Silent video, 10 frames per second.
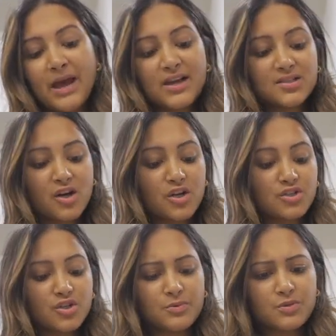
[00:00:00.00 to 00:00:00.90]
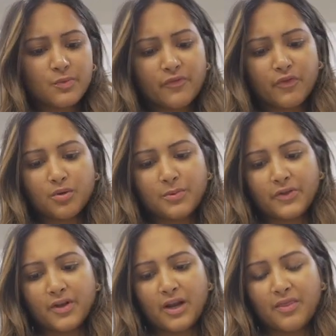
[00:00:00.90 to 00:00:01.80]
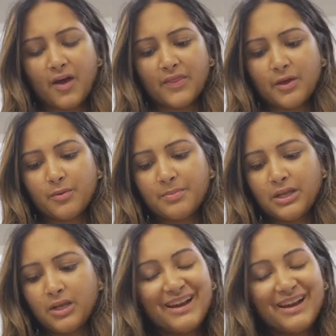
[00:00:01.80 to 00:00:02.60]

packs are so much more affordable than I thought they would be.